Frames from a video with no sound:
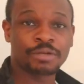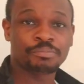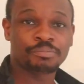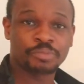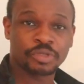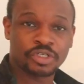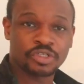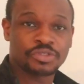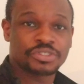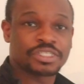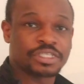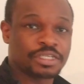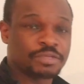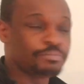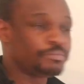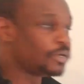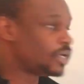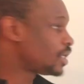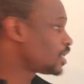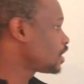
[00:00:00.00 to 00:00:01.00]
producing
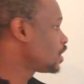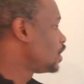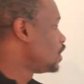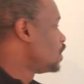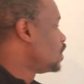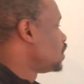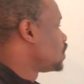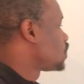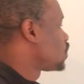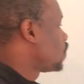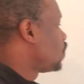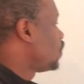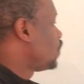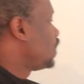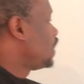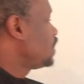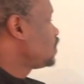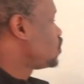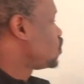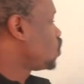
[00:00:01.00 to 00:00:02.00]
in bulk. So
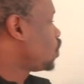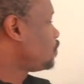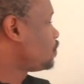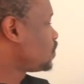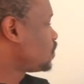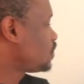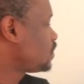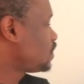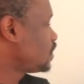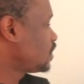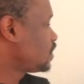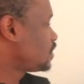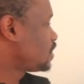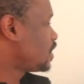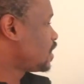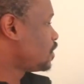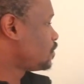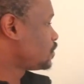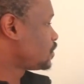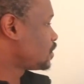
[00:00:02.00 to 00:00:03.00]
let's jump to
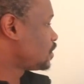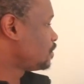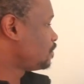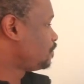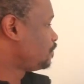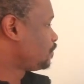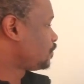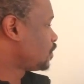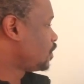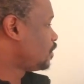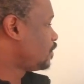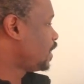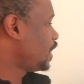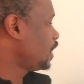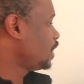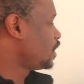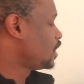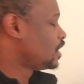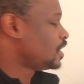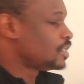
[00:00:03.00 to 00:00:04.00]
6,000. All
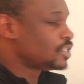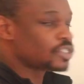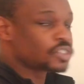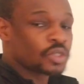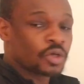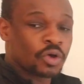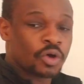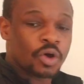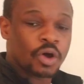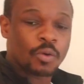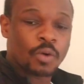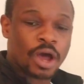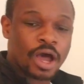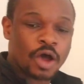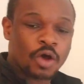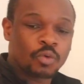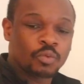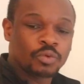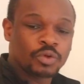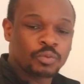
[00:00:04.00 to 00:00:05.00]
right. So
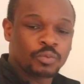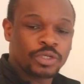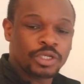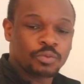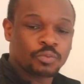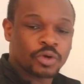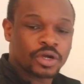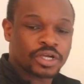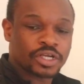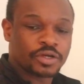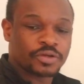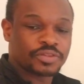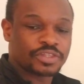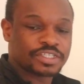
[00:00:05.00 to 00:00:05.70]
how would we work out